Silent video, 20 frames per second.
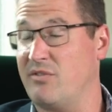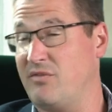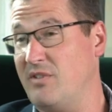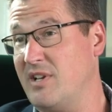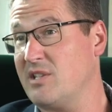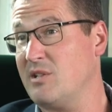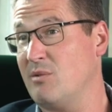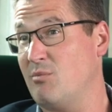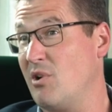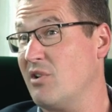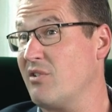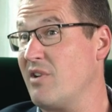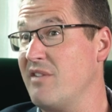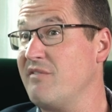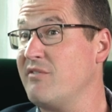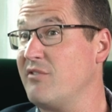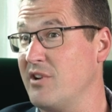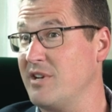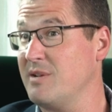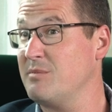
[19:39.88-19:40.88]
reflect on what great
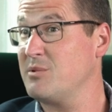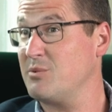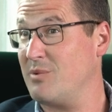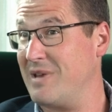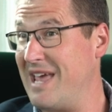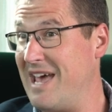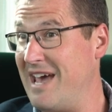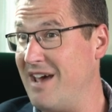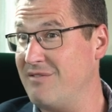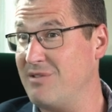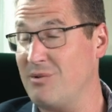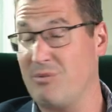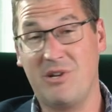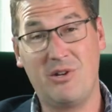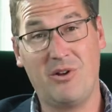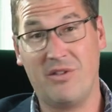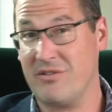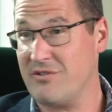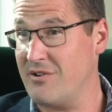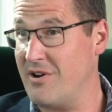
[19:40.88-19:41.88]
freedoms we have that we're
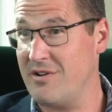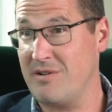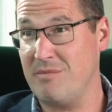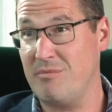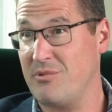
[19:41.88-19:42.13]
not thrown in